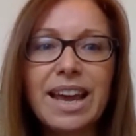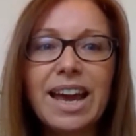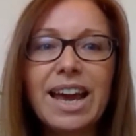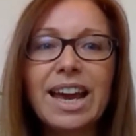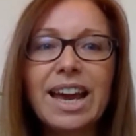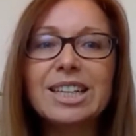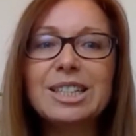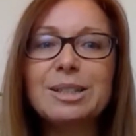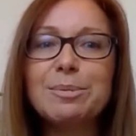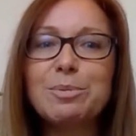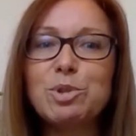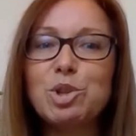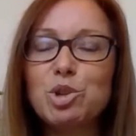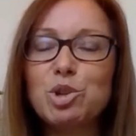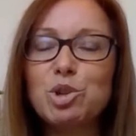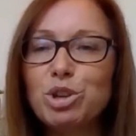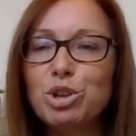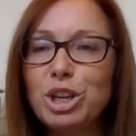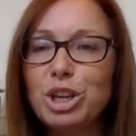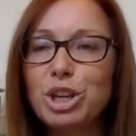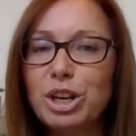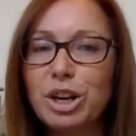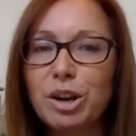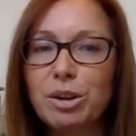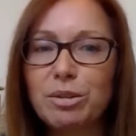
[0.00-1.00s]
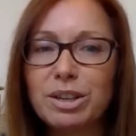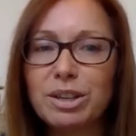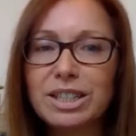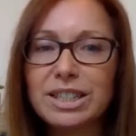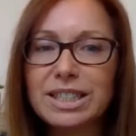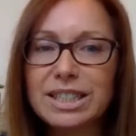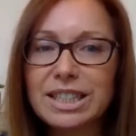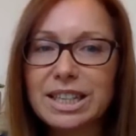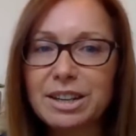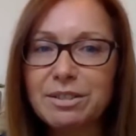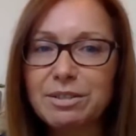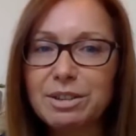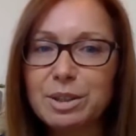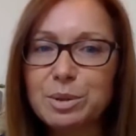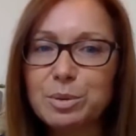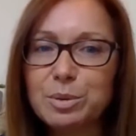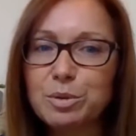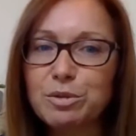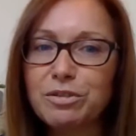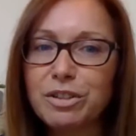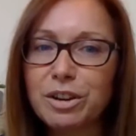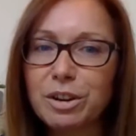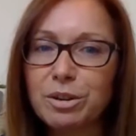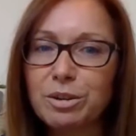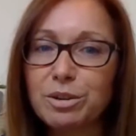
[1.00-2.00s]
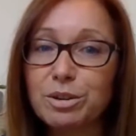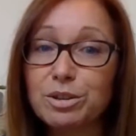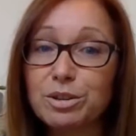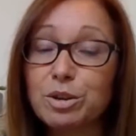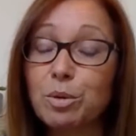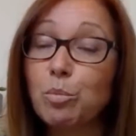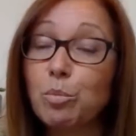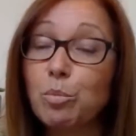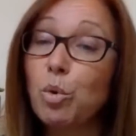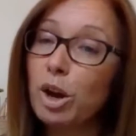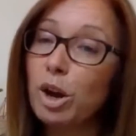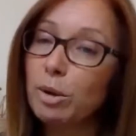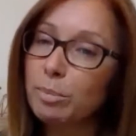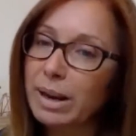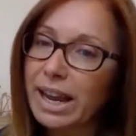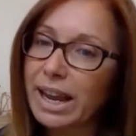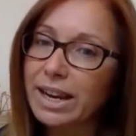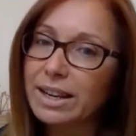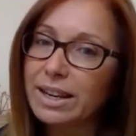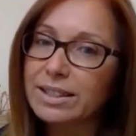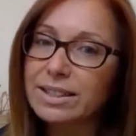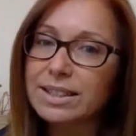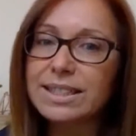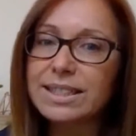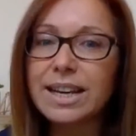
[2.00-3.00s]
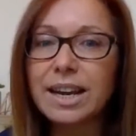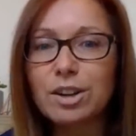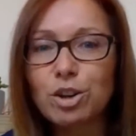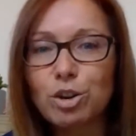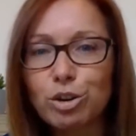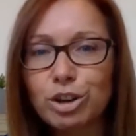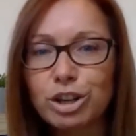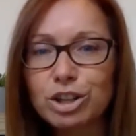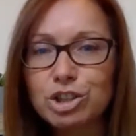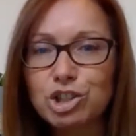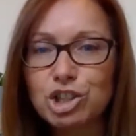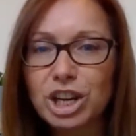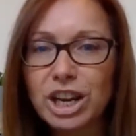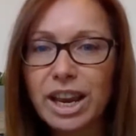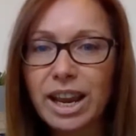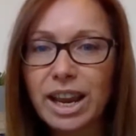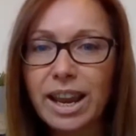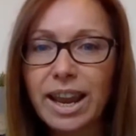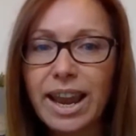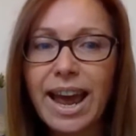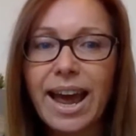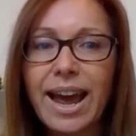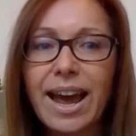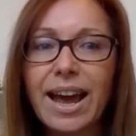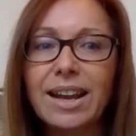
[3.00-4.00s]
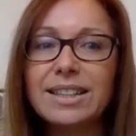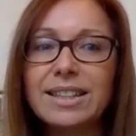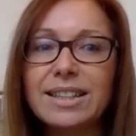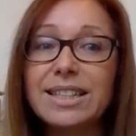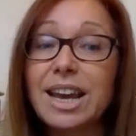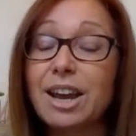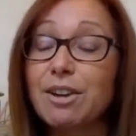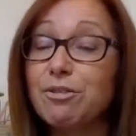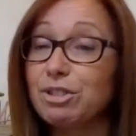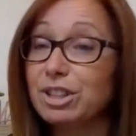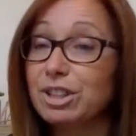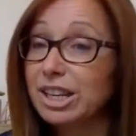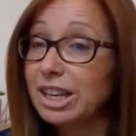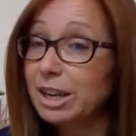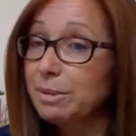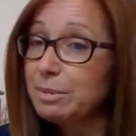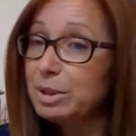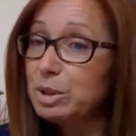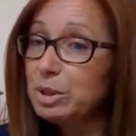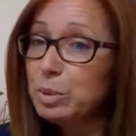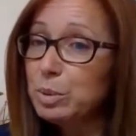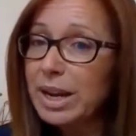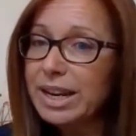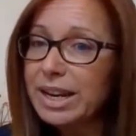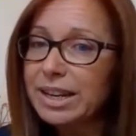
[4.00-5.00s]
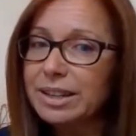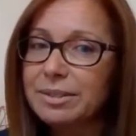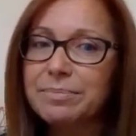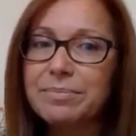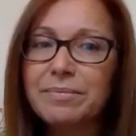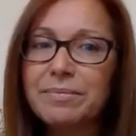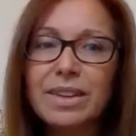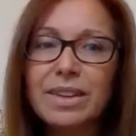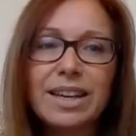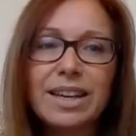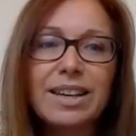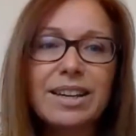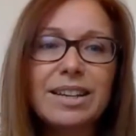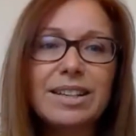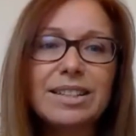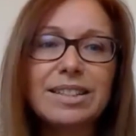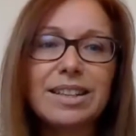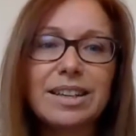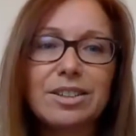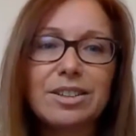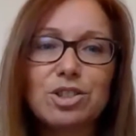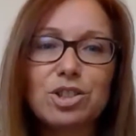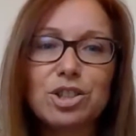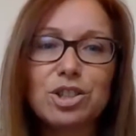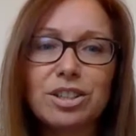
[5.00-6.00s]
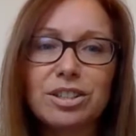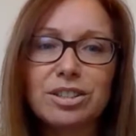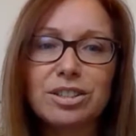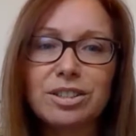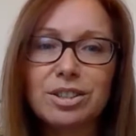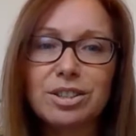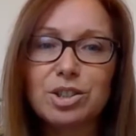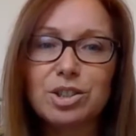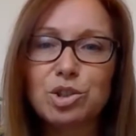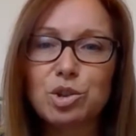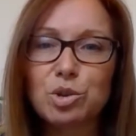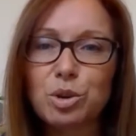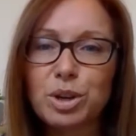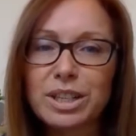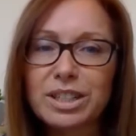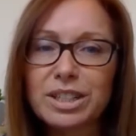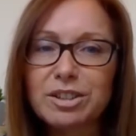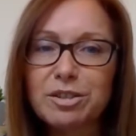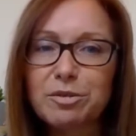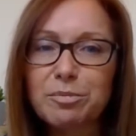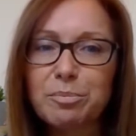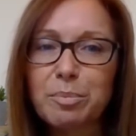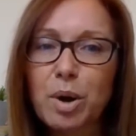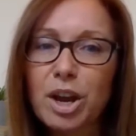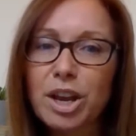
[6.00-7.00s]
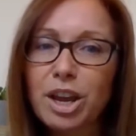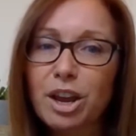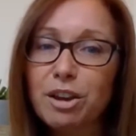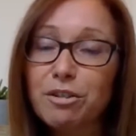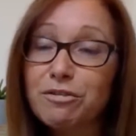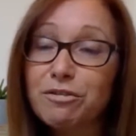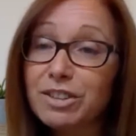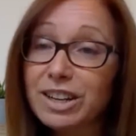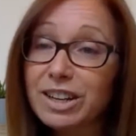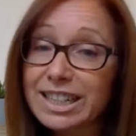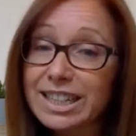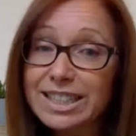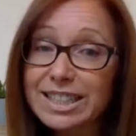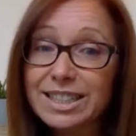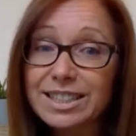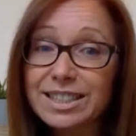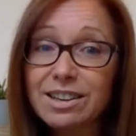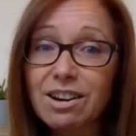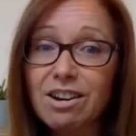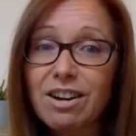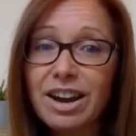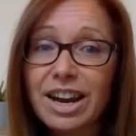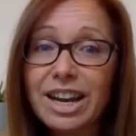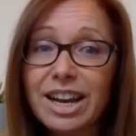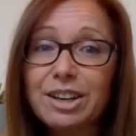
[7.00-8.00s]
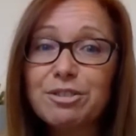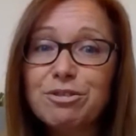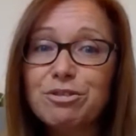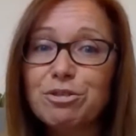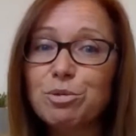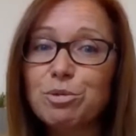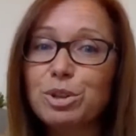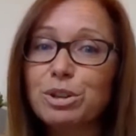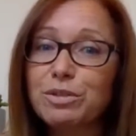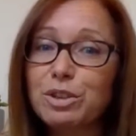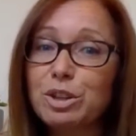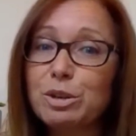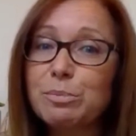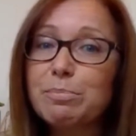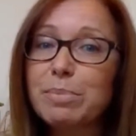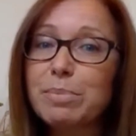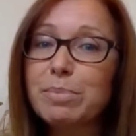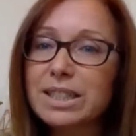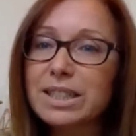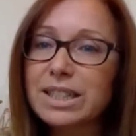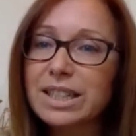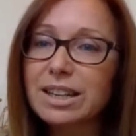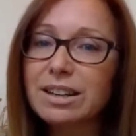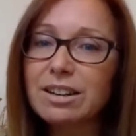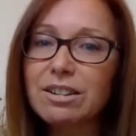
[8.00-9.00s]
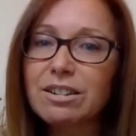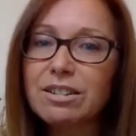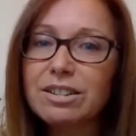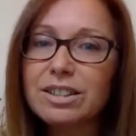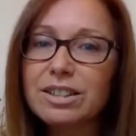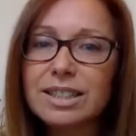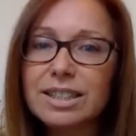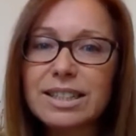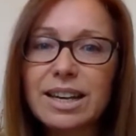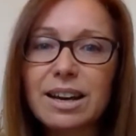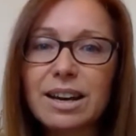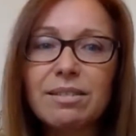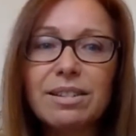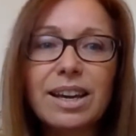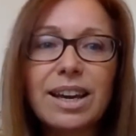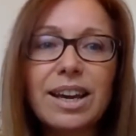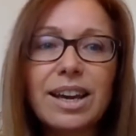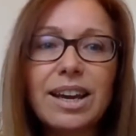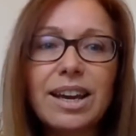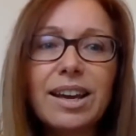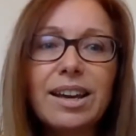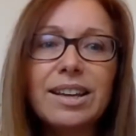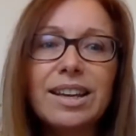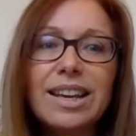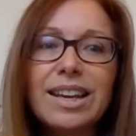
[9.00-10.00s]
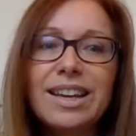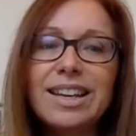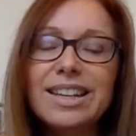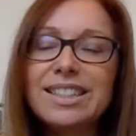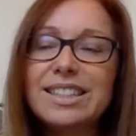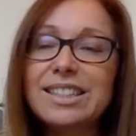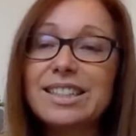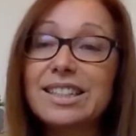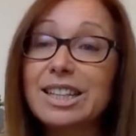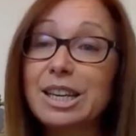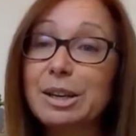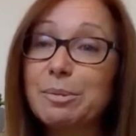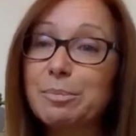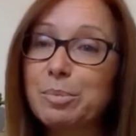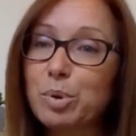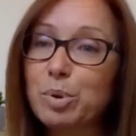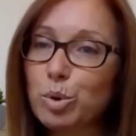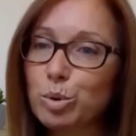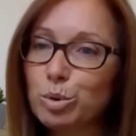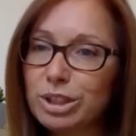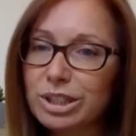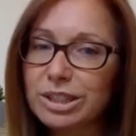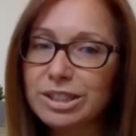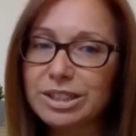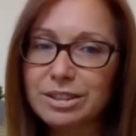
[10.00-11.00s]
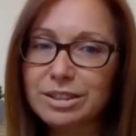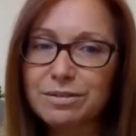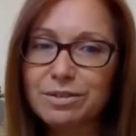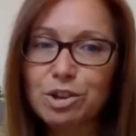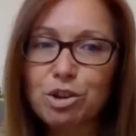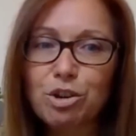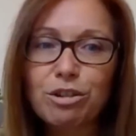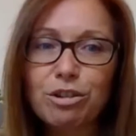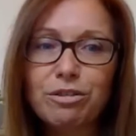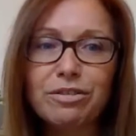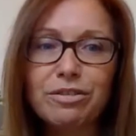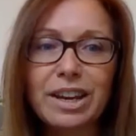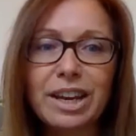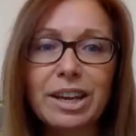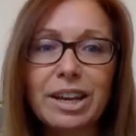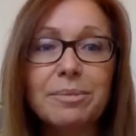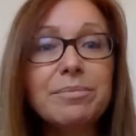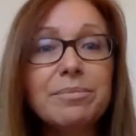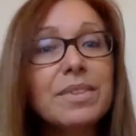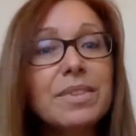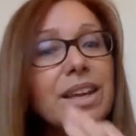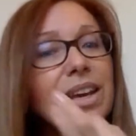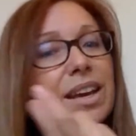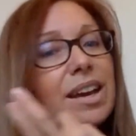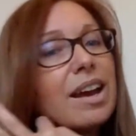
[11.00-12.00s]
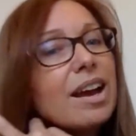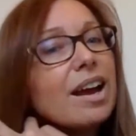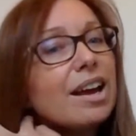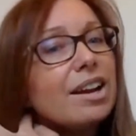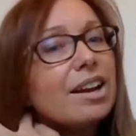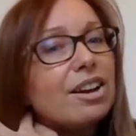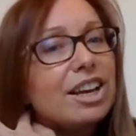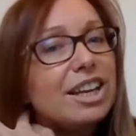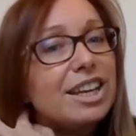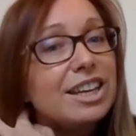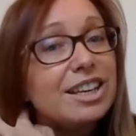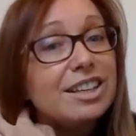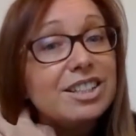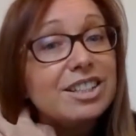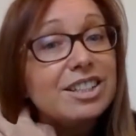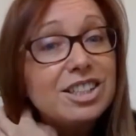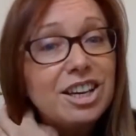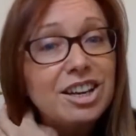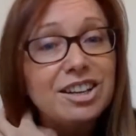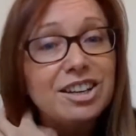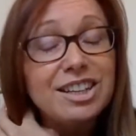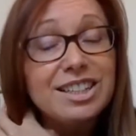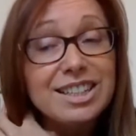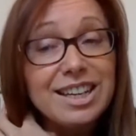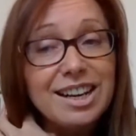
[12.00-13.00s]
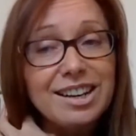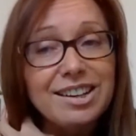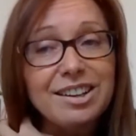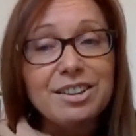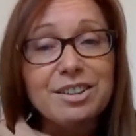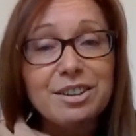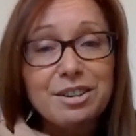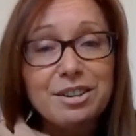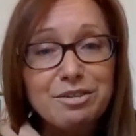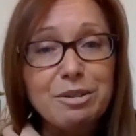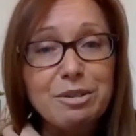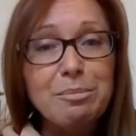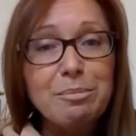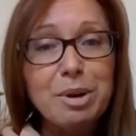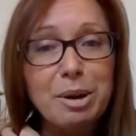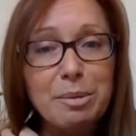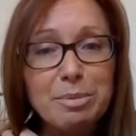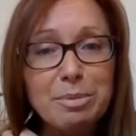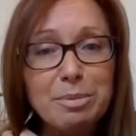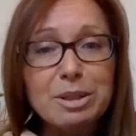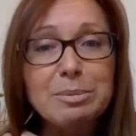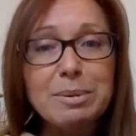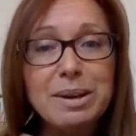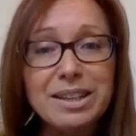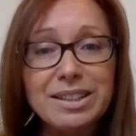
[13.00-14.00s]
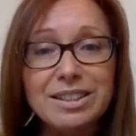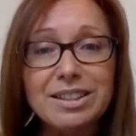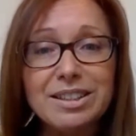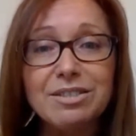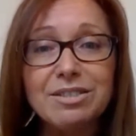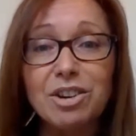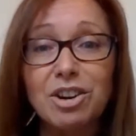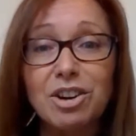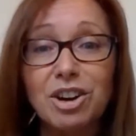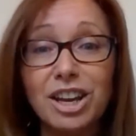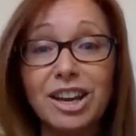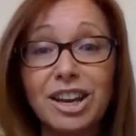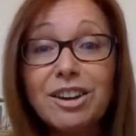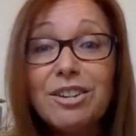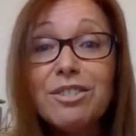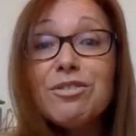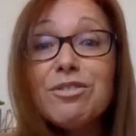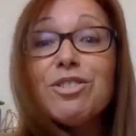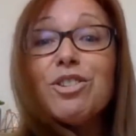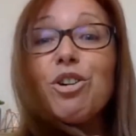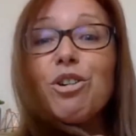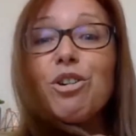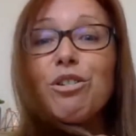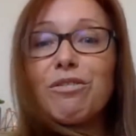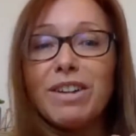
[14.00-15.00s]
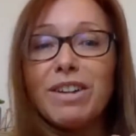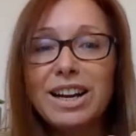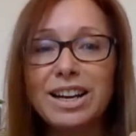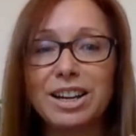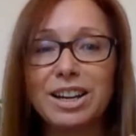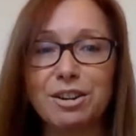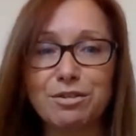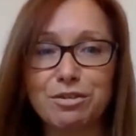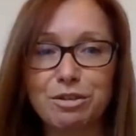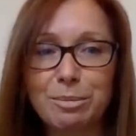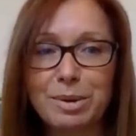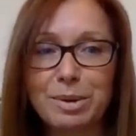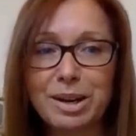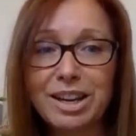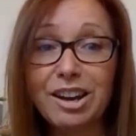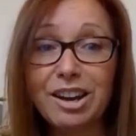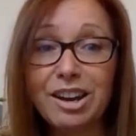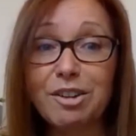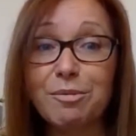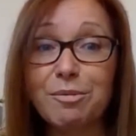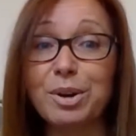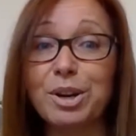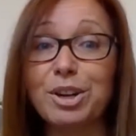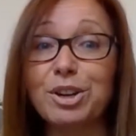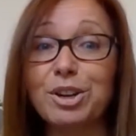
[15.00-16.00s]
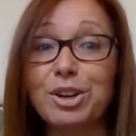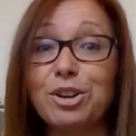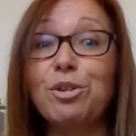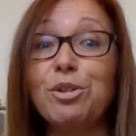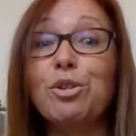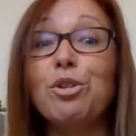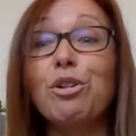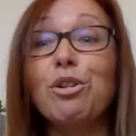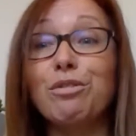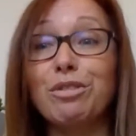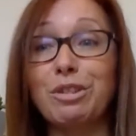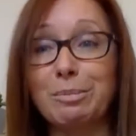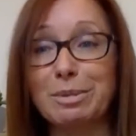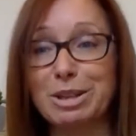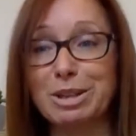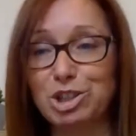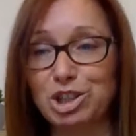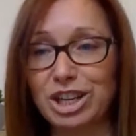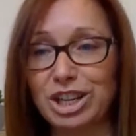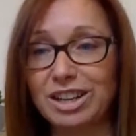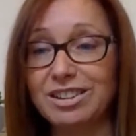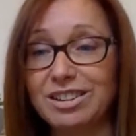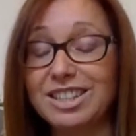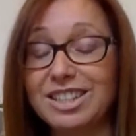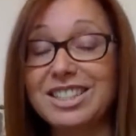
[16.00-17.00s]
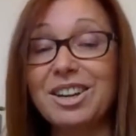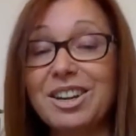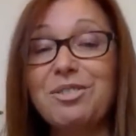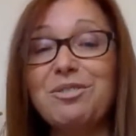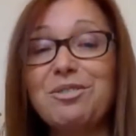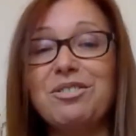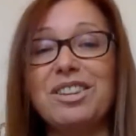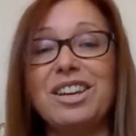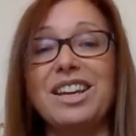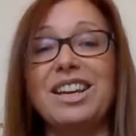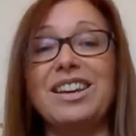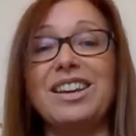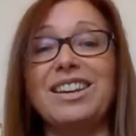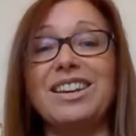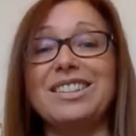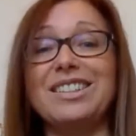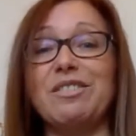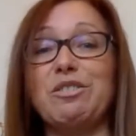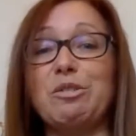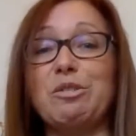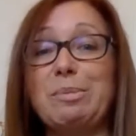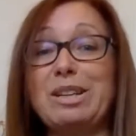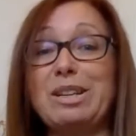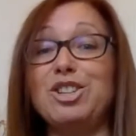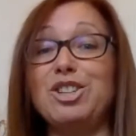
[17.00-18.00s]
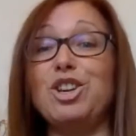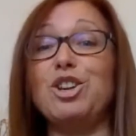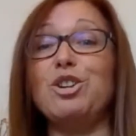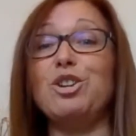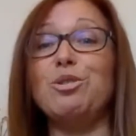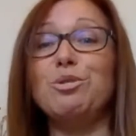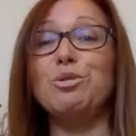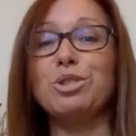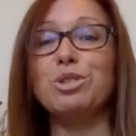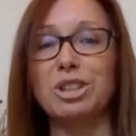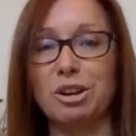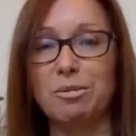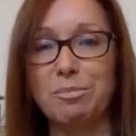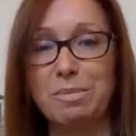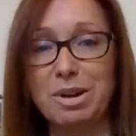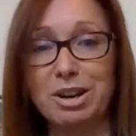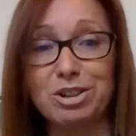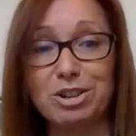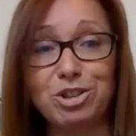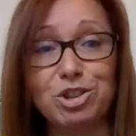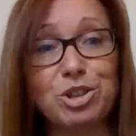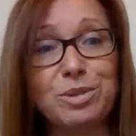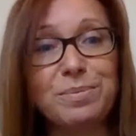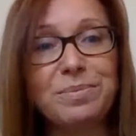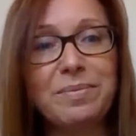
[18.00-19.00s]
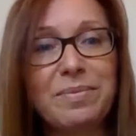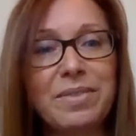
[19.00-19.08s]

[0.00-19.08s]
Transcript: As I'm sure you know, this series will focus on workplace, technology, and everything in between, such as the joys of biophilic design for all of you budding gardeners out there, to the importance of coffee. And I can certainly tell you that from my perspective, I have got value for money out of my new coffee machine, and I don't think it's ever been used so much.